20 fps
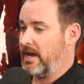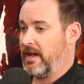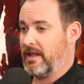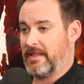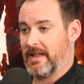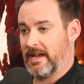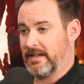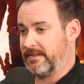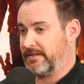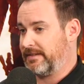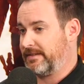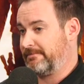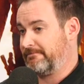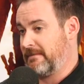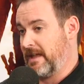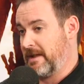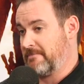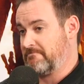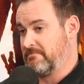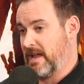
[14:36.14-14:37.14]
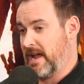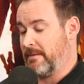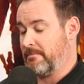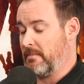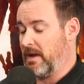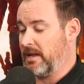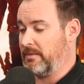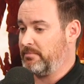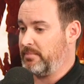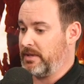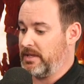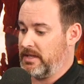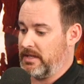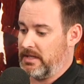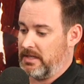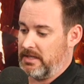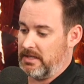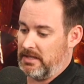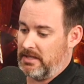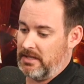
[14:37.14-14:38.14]
that's that might
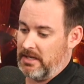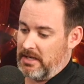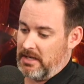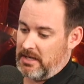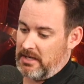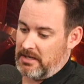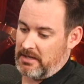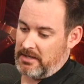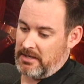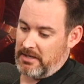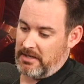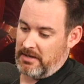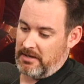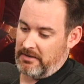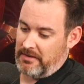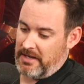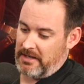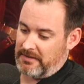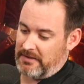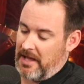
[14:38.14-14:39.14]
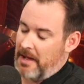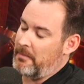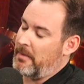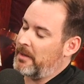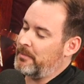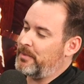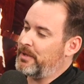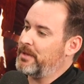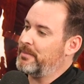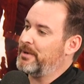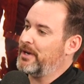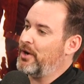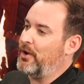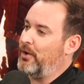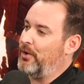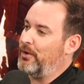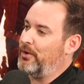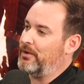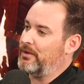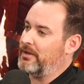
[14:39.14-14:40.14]
be. You know, that might be the big
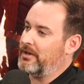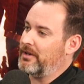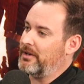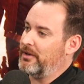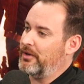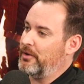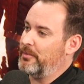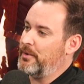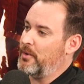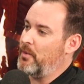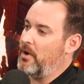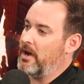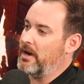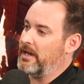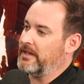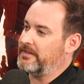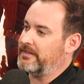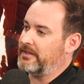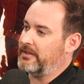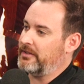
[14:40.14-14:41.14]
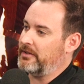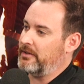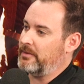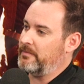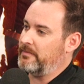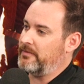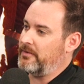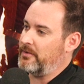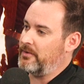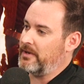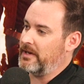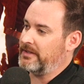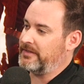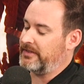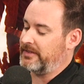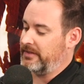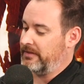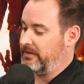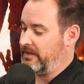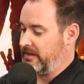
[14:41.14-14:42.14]
hole. Obi-Wan, I still hope for. I
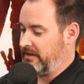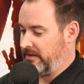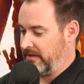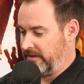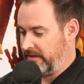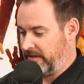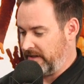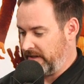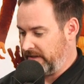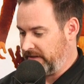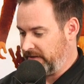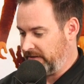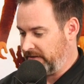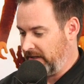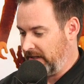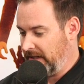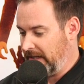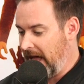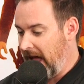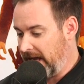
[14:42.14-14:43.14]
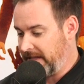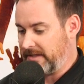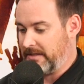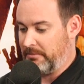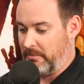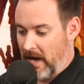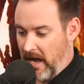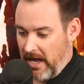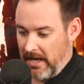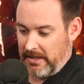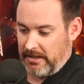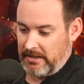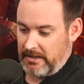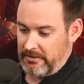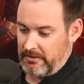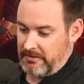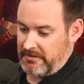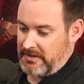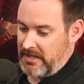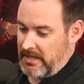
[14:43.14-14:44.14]
think there's a lot to mine in
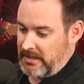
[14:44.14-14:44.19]
those 19